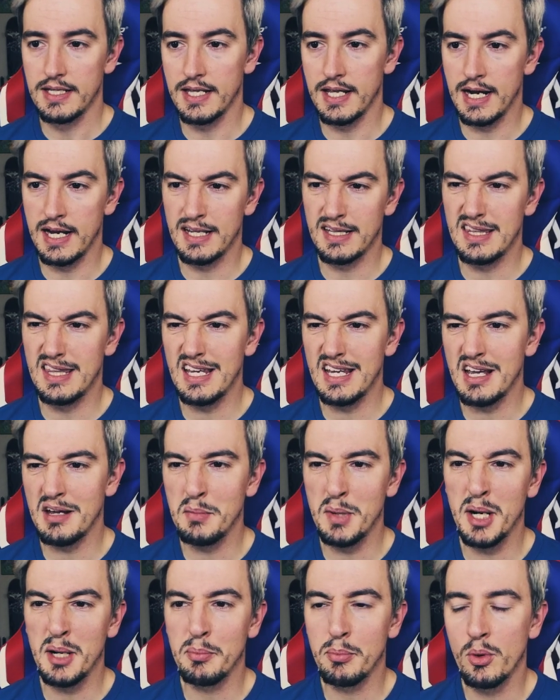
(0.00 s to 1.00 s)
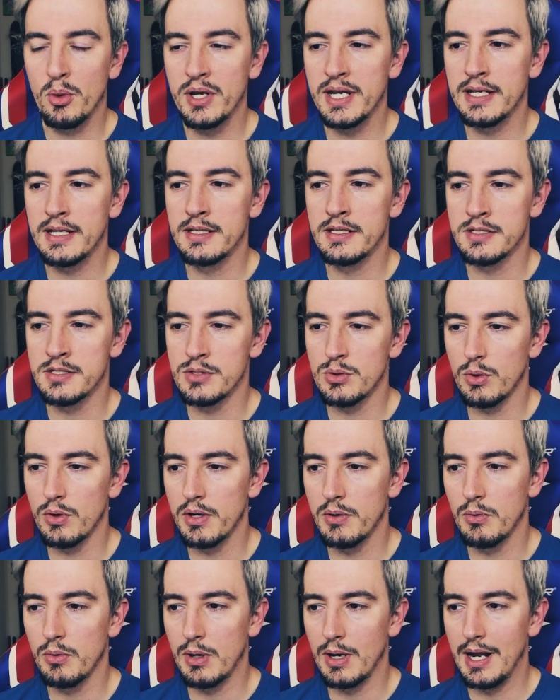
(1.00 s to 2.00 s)
then I think I'm at a point in the story
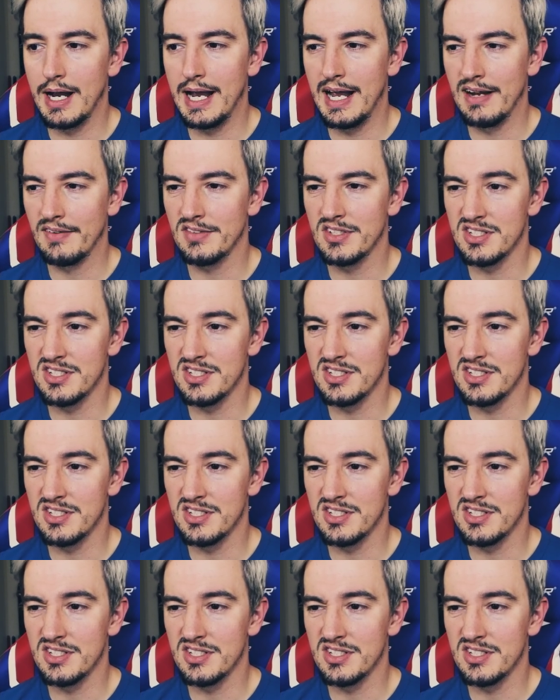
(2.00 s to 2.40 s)
where I have to